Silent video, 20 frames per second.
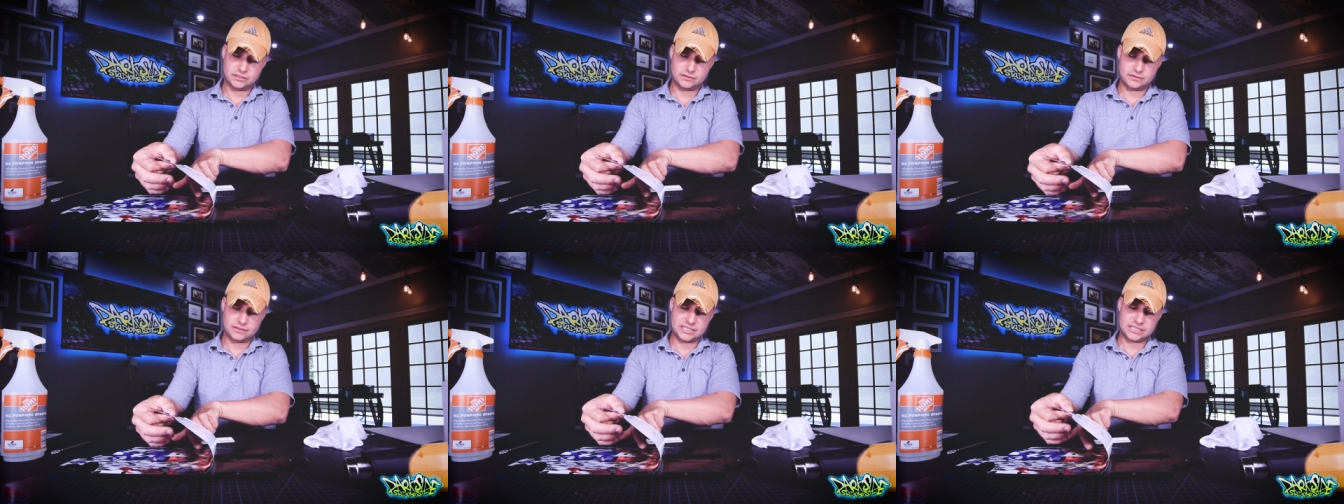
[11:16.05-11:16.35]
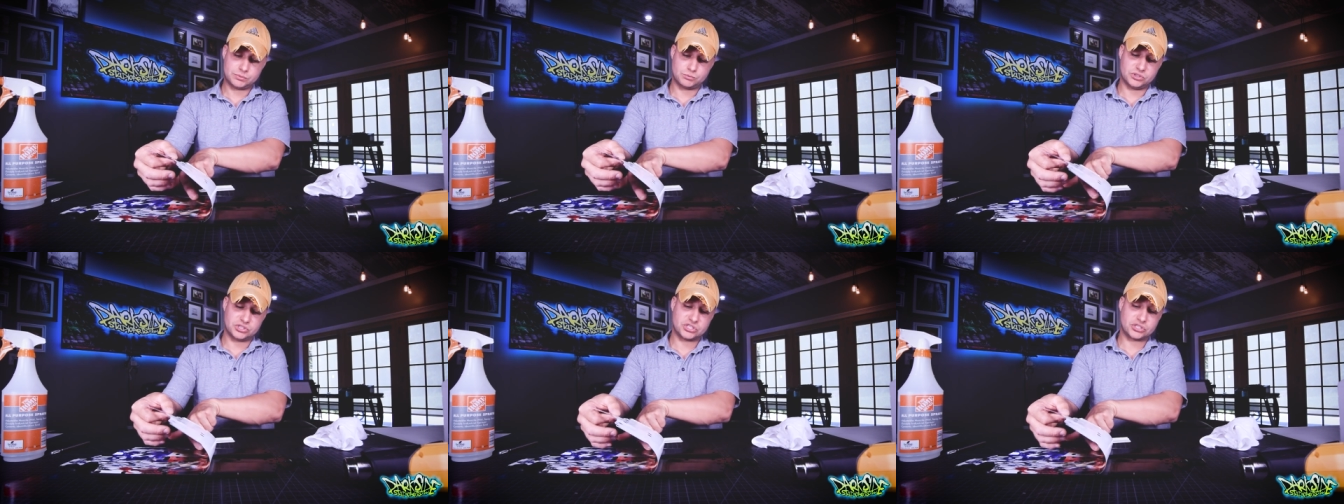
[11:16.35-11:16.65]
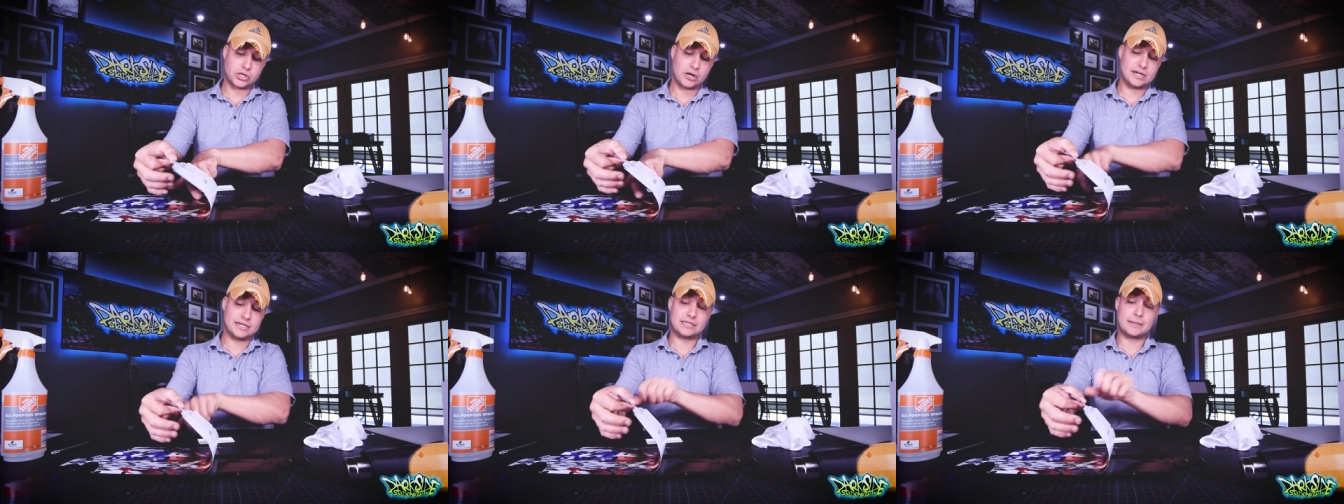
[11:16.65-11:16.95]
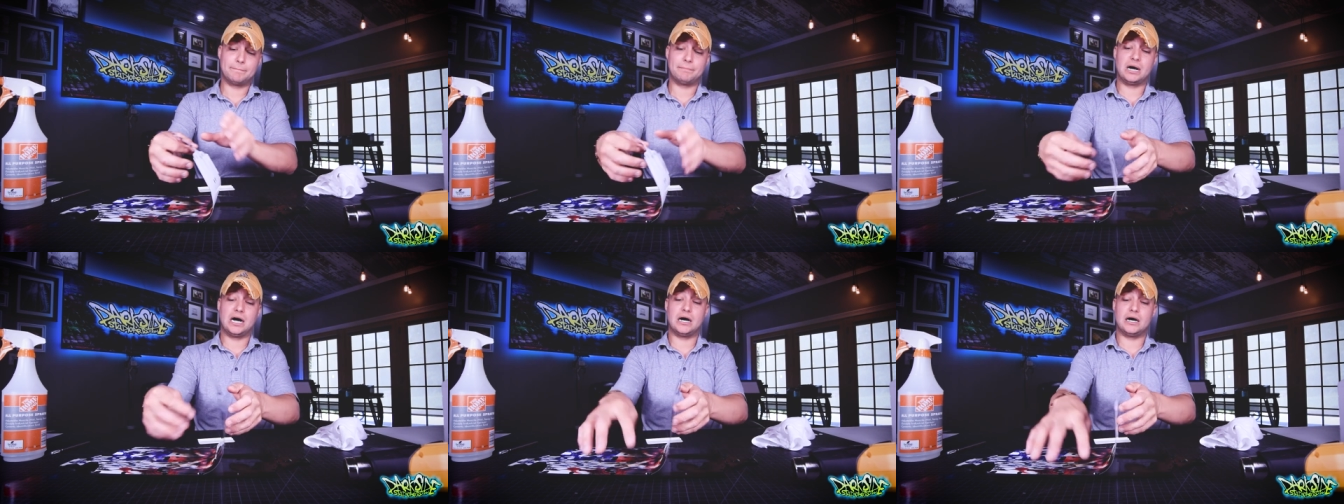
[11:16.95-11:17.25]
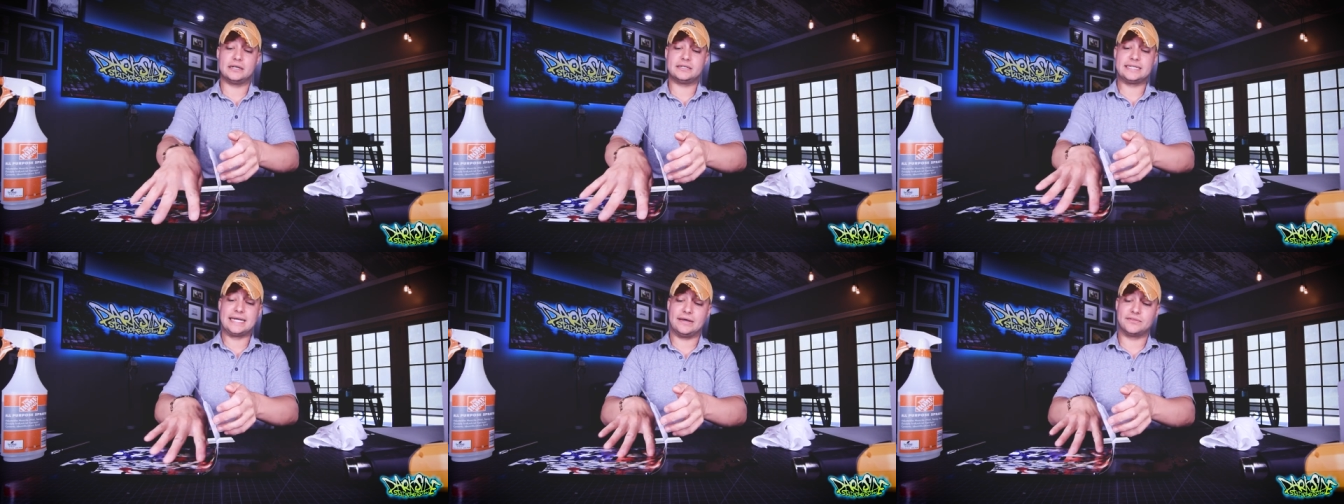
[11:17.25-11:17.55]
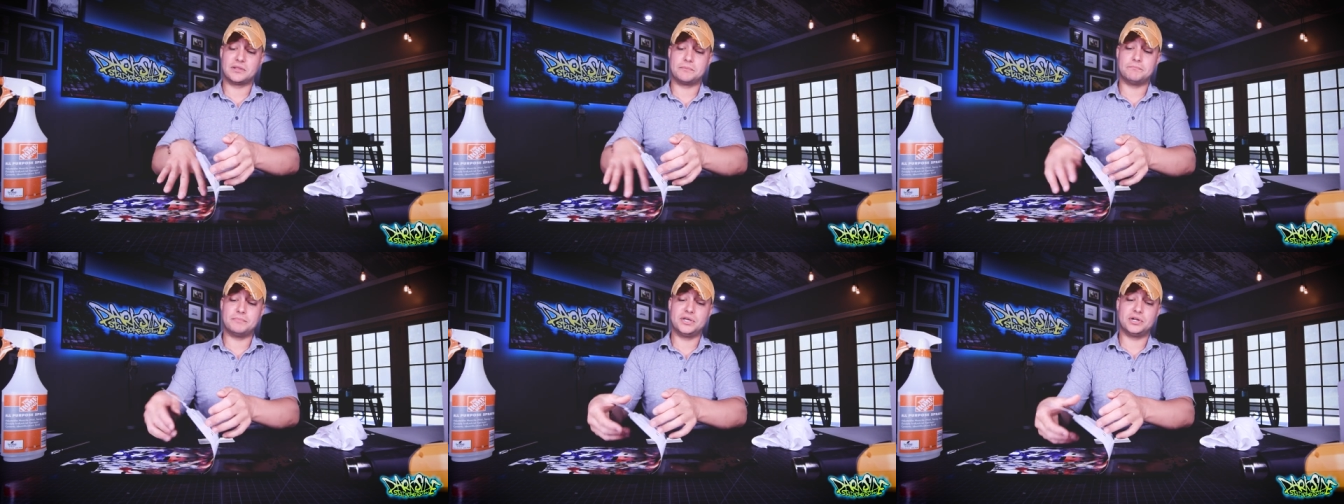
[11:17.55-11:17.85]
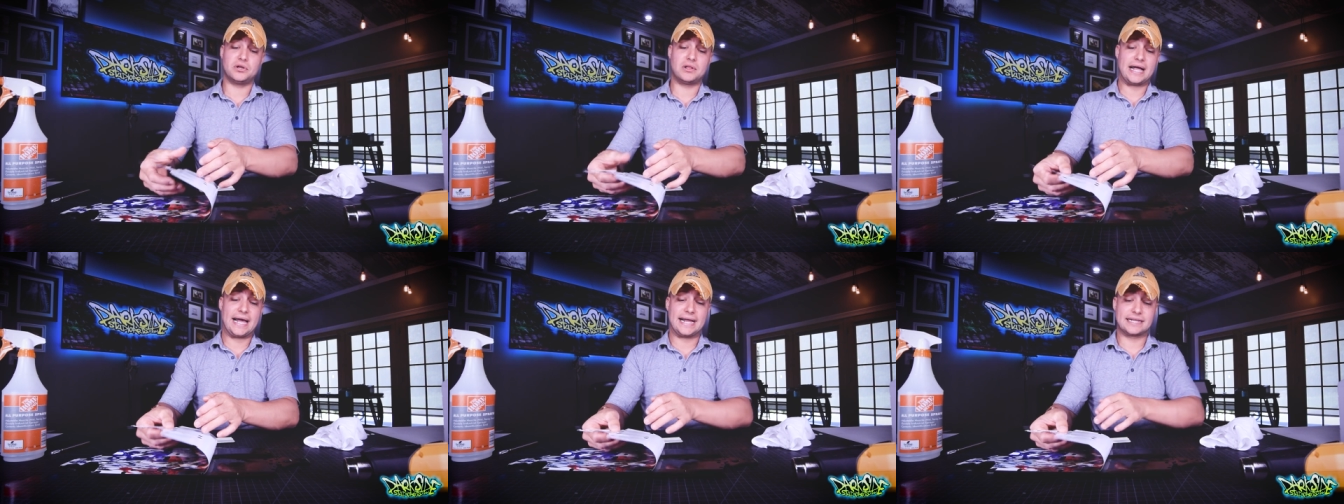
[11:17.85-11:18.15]
this was starting to bond down the
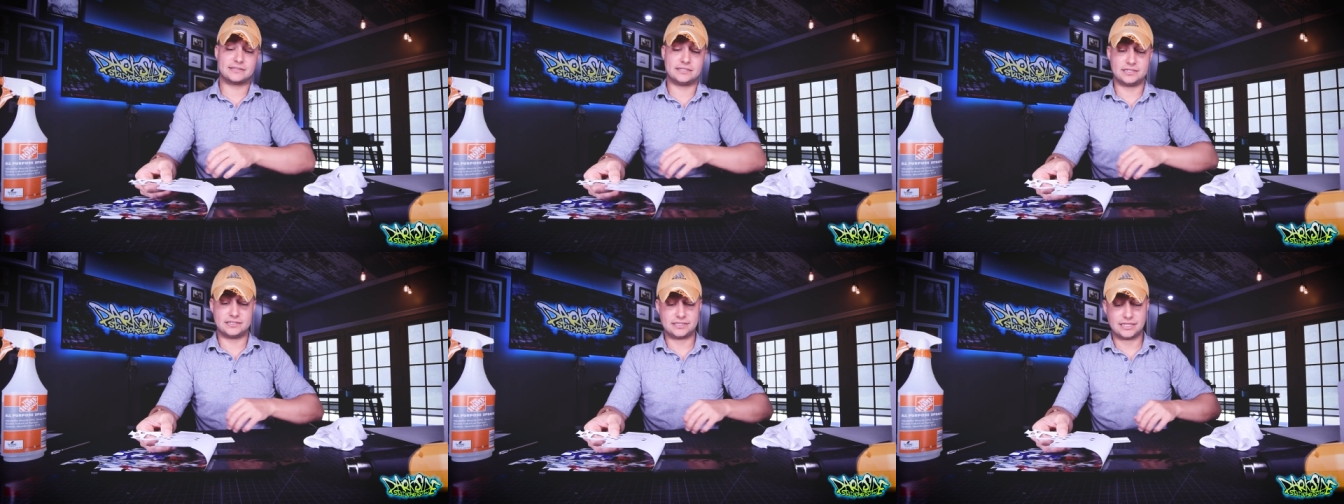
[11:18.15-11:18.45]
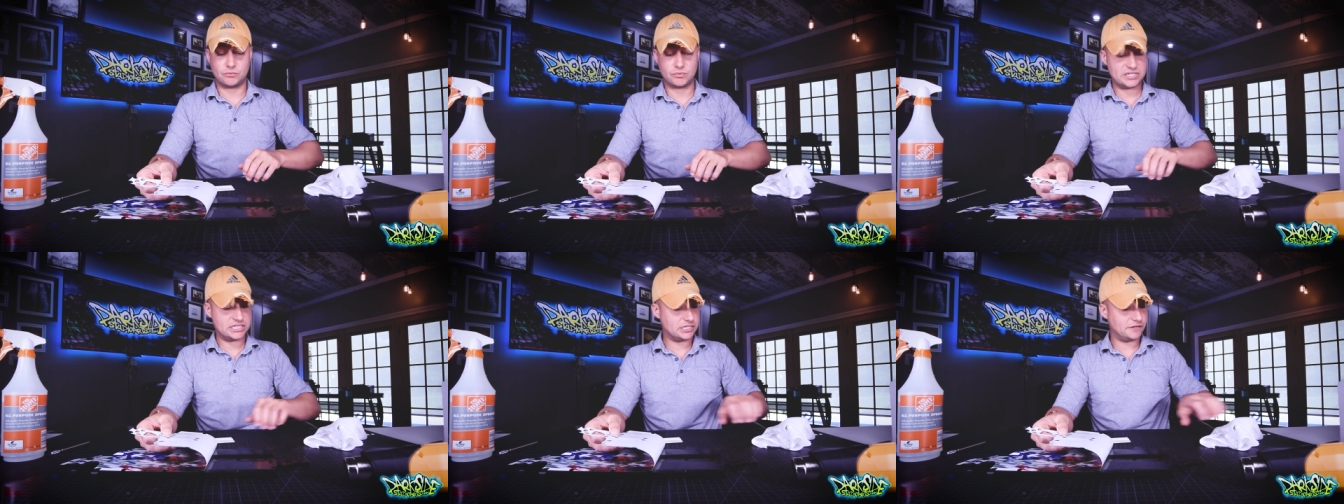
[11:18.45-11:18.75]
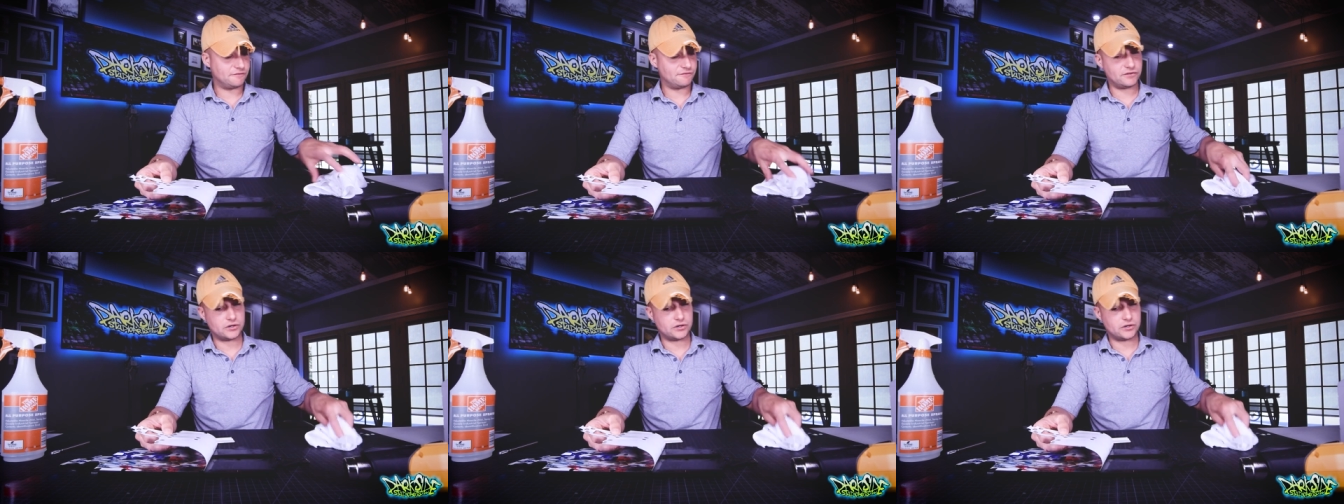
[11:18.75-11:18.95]
middle axis that we did